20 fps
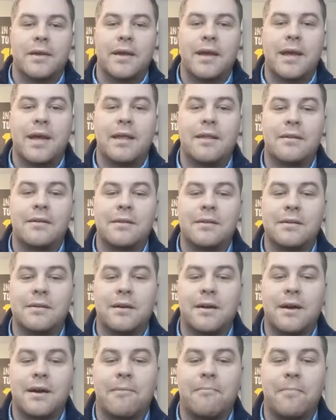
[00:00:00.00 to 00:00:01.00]
And
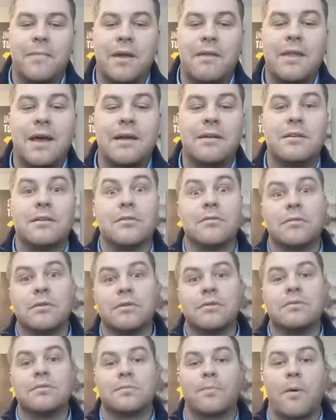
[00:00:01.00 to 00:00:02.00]
then you
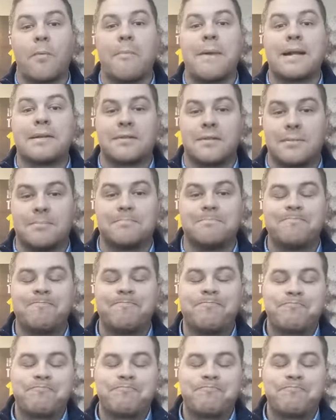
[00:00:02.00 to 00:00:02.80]
lose momentum.